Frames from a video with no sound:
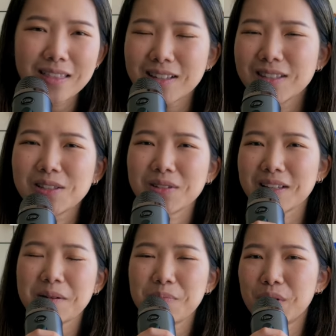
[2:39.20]
this looks
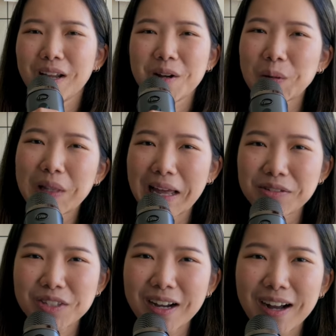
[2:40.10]
like a pretty cool
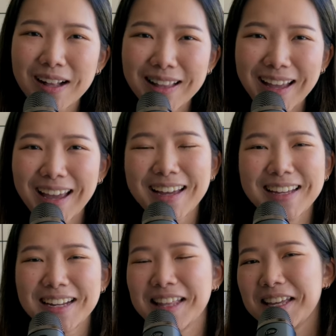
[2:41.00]
lifestyle.
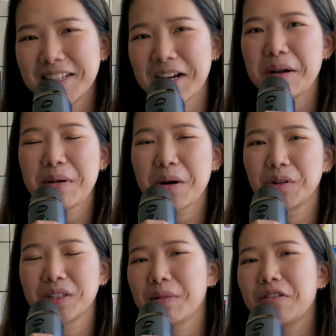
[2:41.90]
And at that time, I
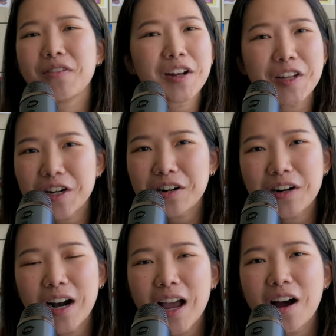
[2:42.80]
was in my final
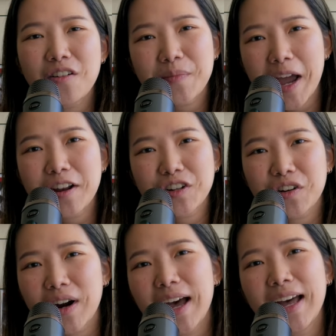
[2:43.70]
year of my
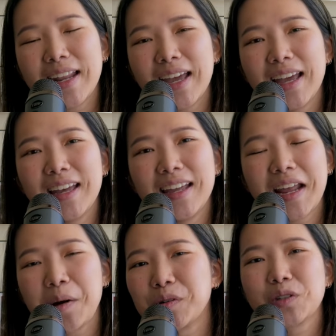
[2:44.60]
undergrad,
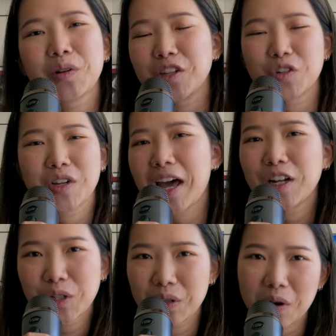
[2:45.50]
and I was looking to get
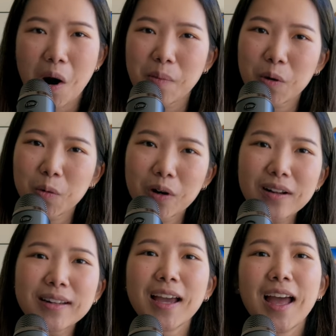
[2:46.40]
into the corporate
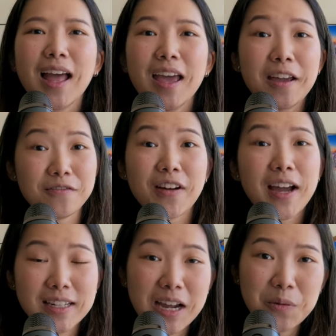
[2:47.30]
world. In
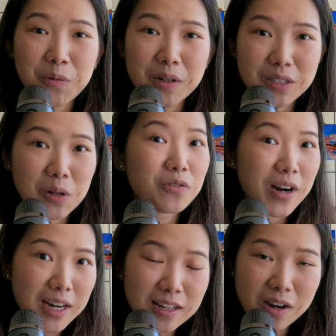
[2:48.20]
fact, I was
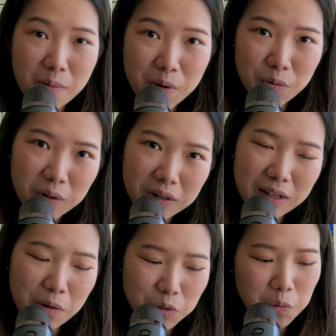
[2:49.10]
already in the corporate
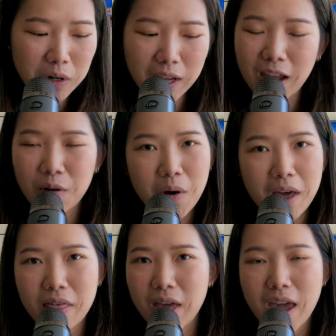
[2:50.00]
world. I was working
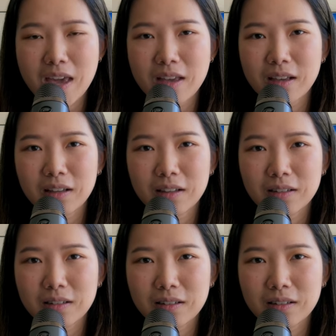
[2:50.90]
with a